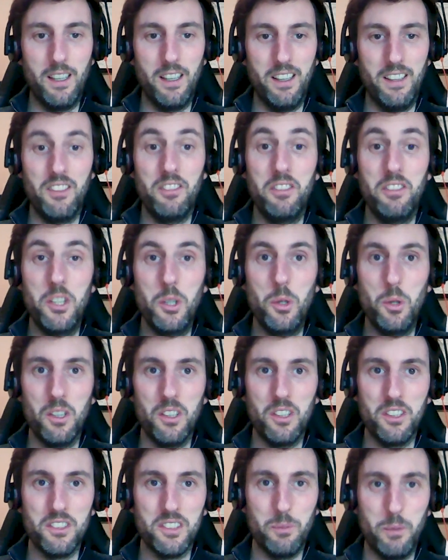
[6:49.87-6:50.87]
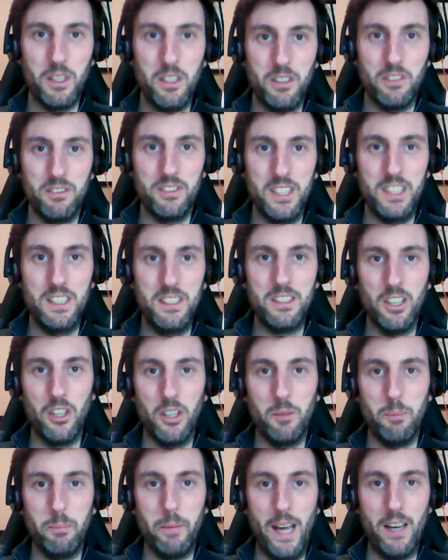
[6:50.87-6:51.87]
and the viewers a bit of
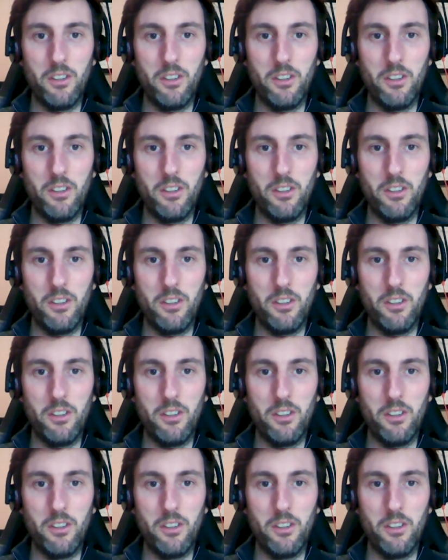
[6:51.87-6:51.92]
detail and